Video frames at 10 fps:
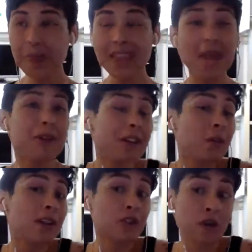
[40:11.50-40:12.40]
And we're like,
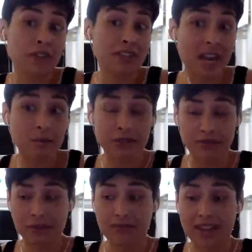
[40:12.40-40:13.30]
we don't know if this comes
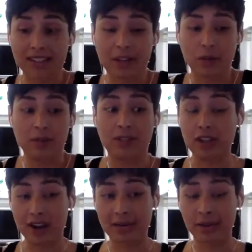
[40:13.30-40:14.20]
from the fact that we've been
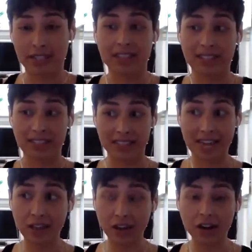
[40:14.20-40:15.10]
talking about these things
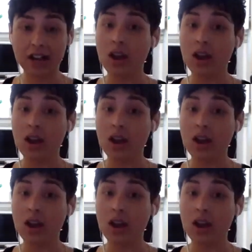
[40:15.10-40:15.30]
together,